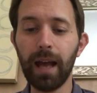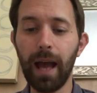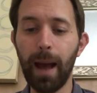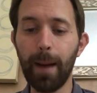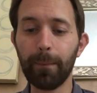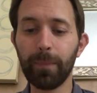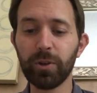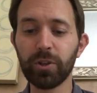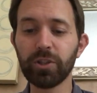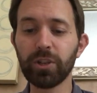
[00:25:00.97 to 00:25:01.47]

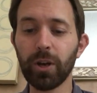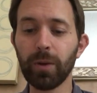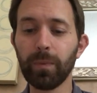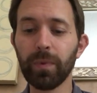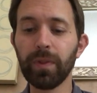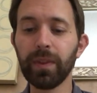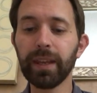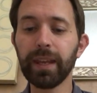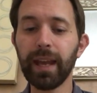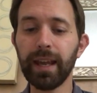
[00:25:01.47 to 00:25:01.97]
and pushed
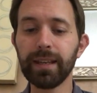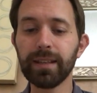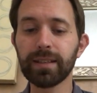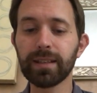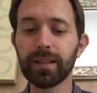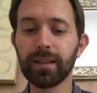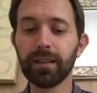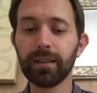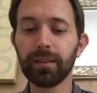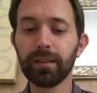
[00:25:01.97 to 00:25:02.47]
open the gate.
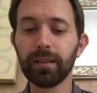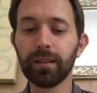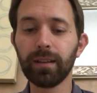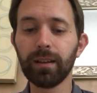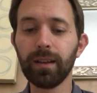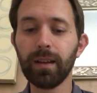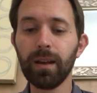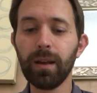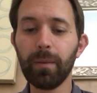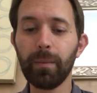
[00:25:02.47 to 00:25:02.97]

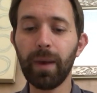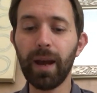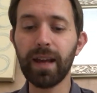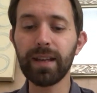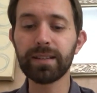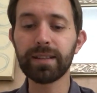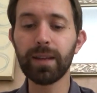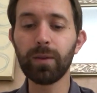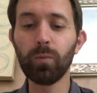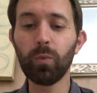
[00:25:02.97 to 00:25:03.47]
But
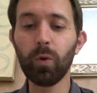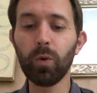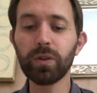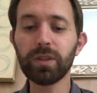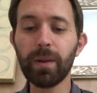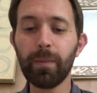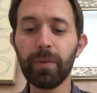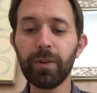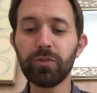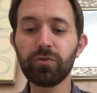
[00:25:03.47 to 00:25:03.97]
as they walked
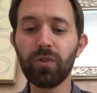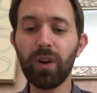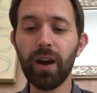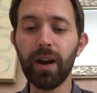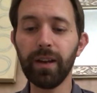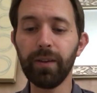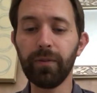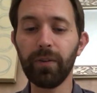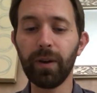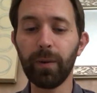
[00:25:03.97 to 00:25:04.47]
up the
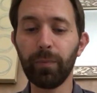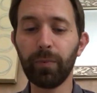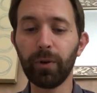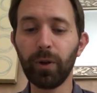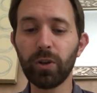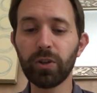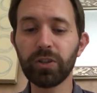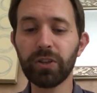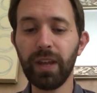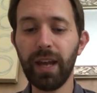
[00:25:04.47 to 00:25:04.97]
drive and
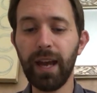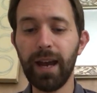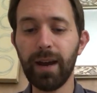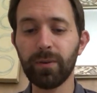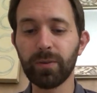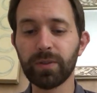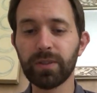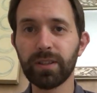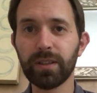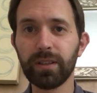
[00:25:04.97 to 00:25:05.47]
approached the
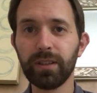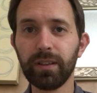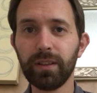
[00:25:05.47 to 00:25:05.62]
house,